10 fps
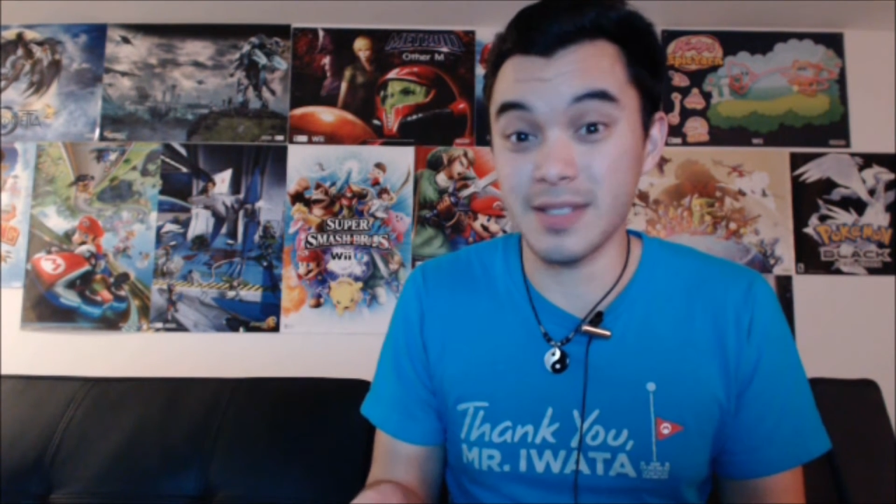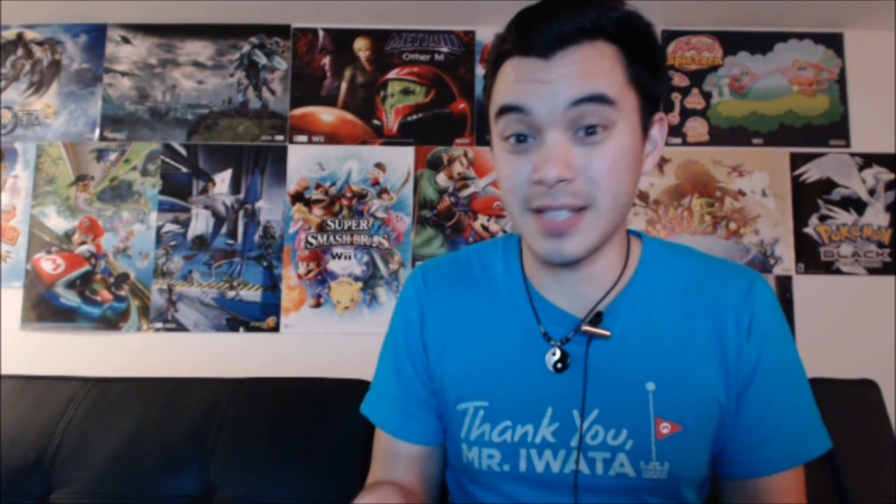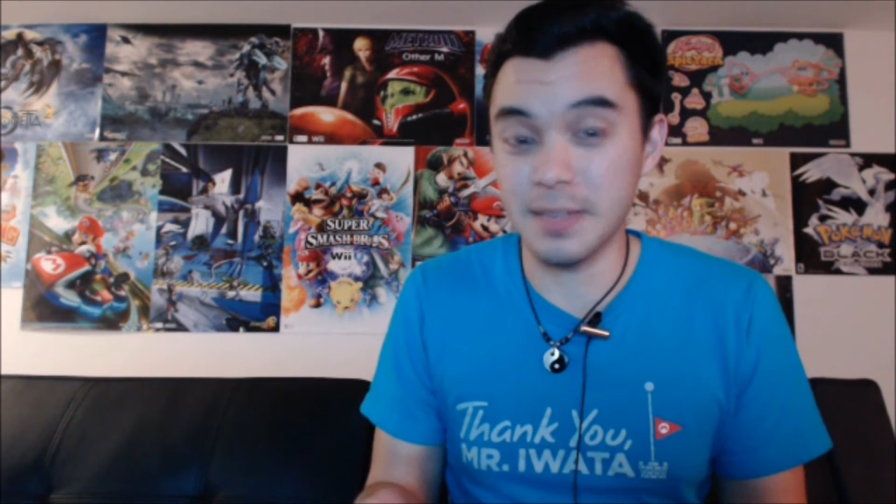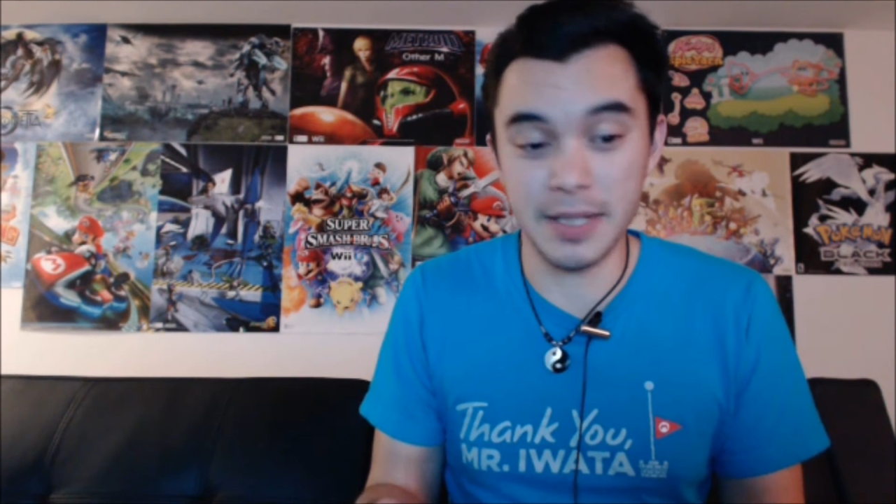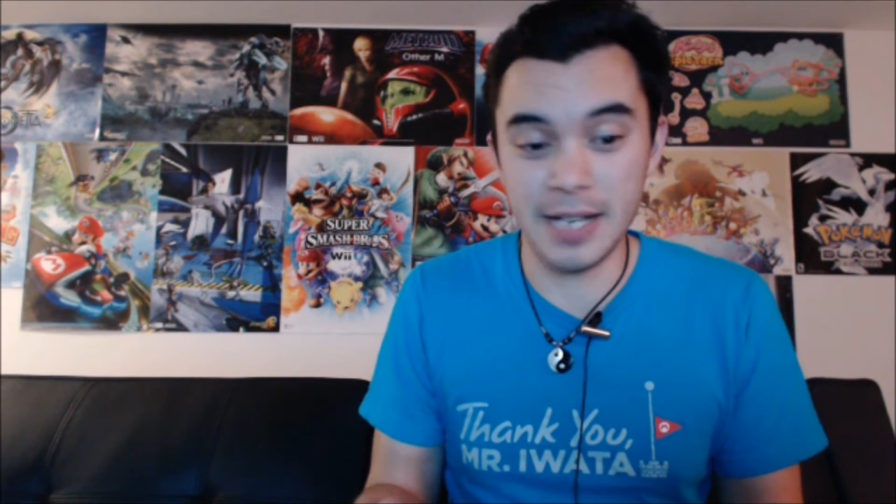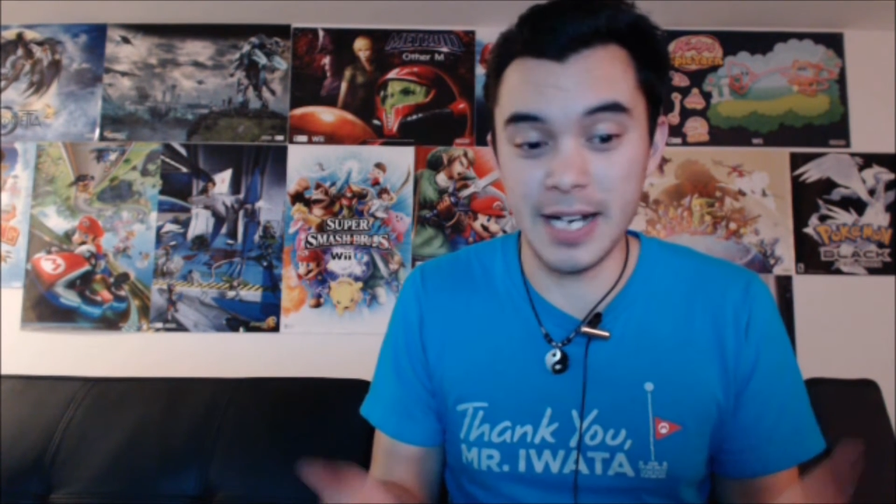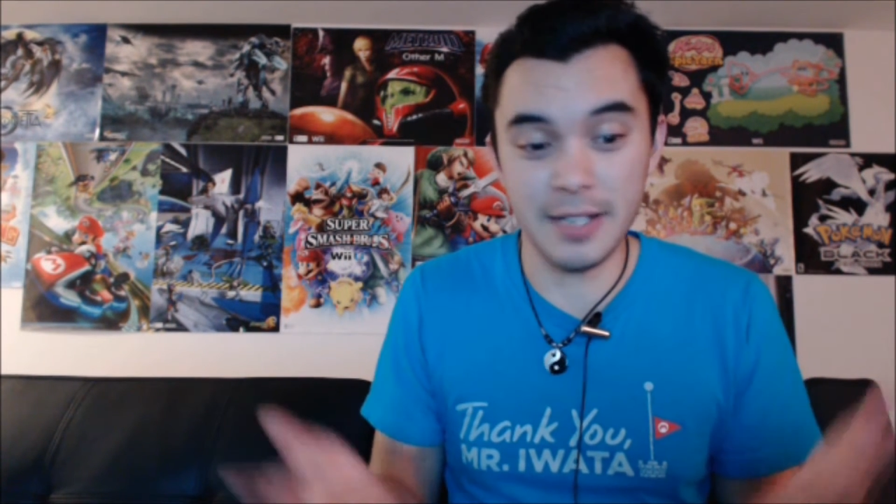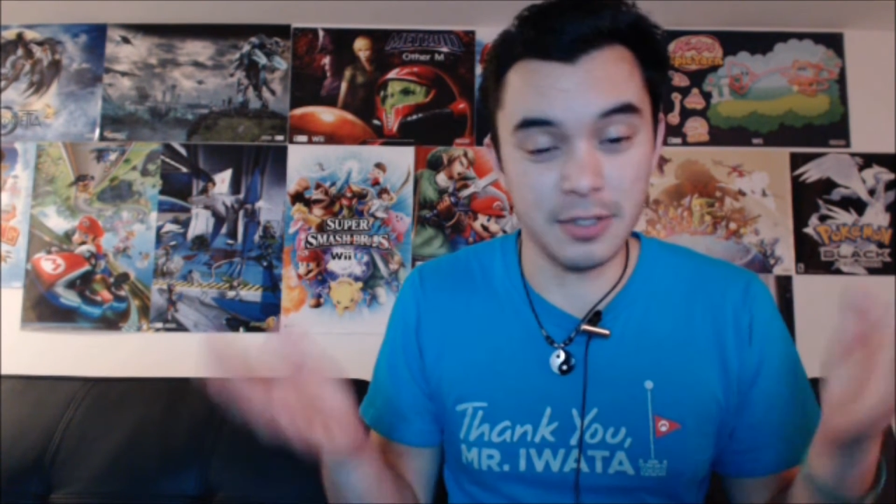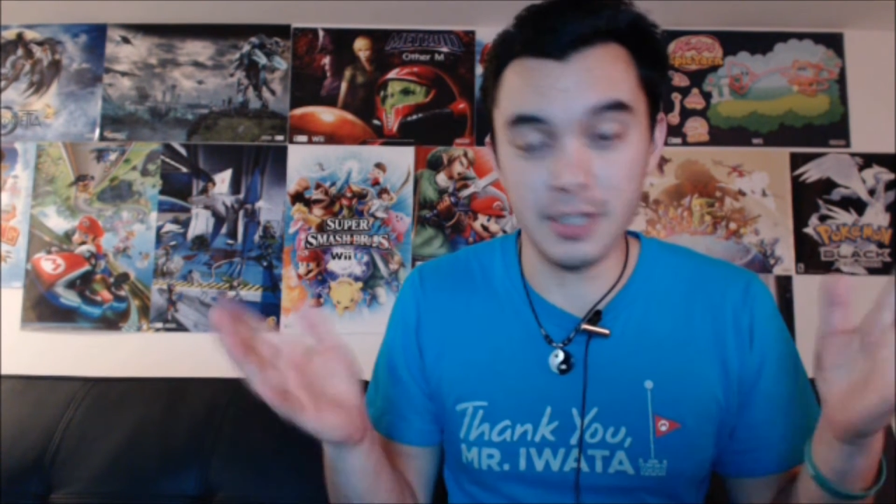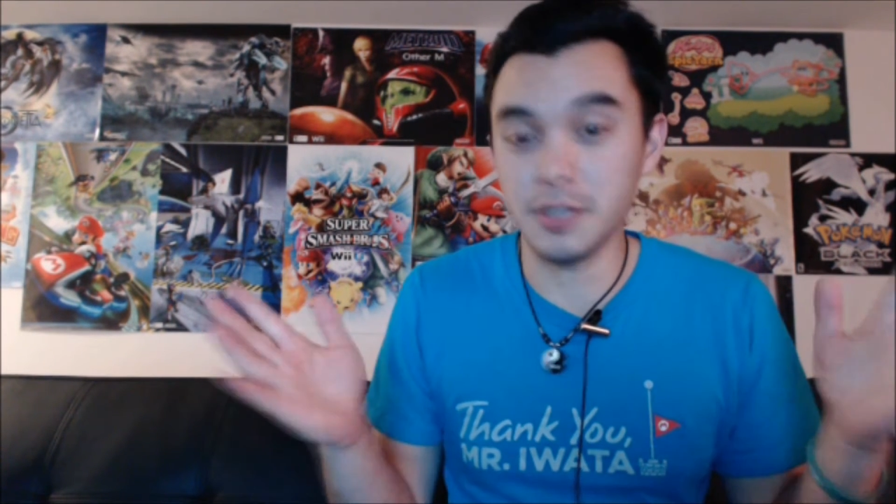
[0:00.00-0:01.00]
a gimmick, I
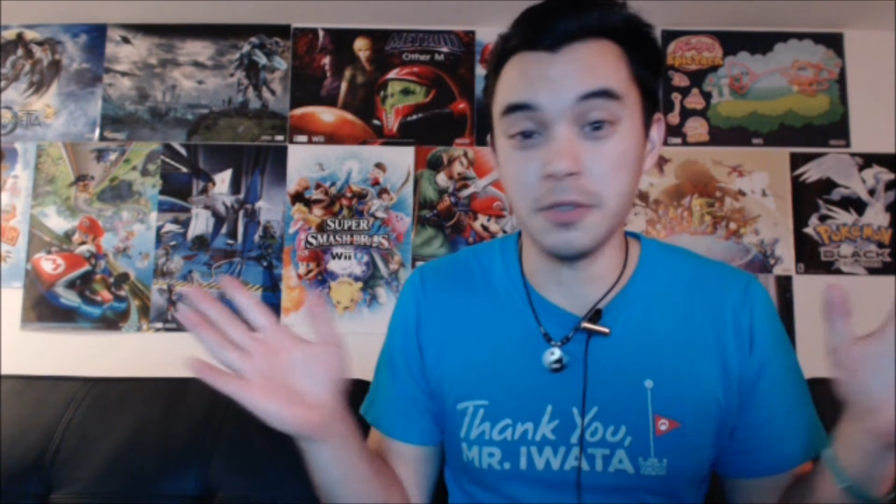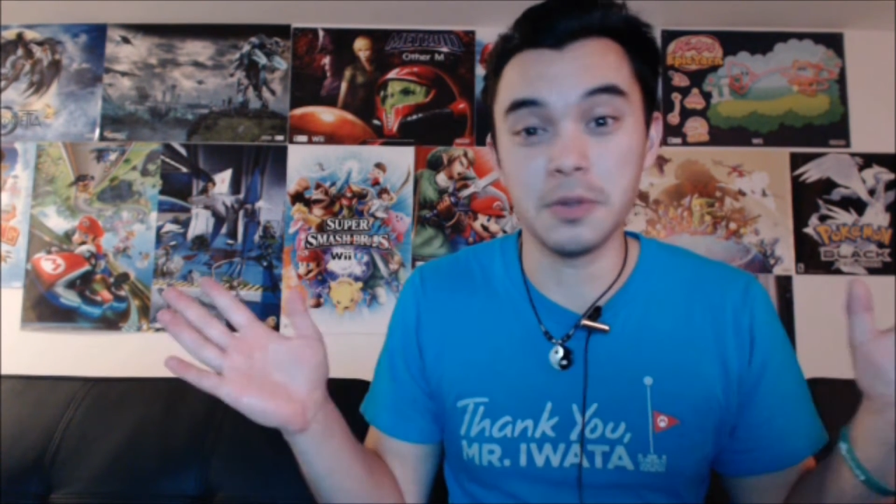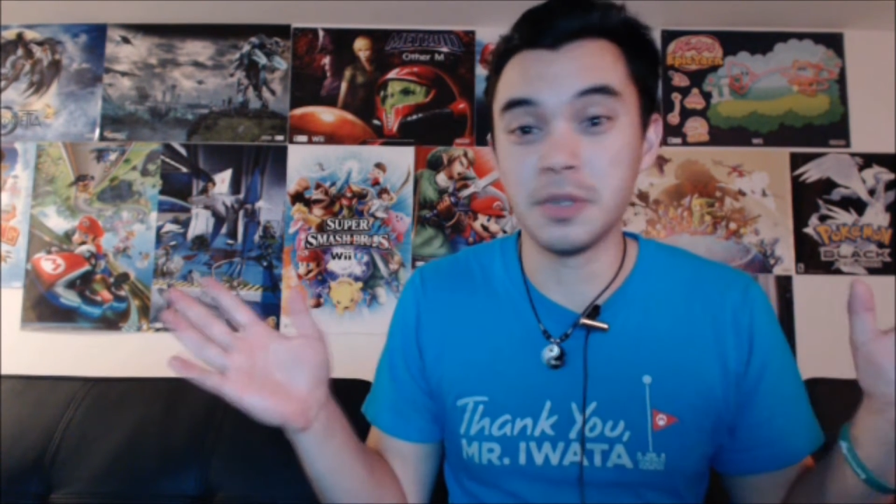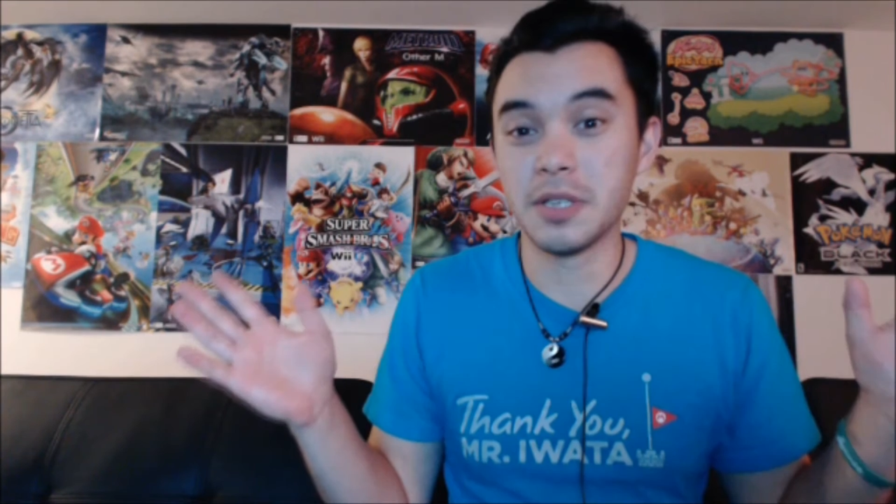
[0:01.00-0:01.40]
don't know.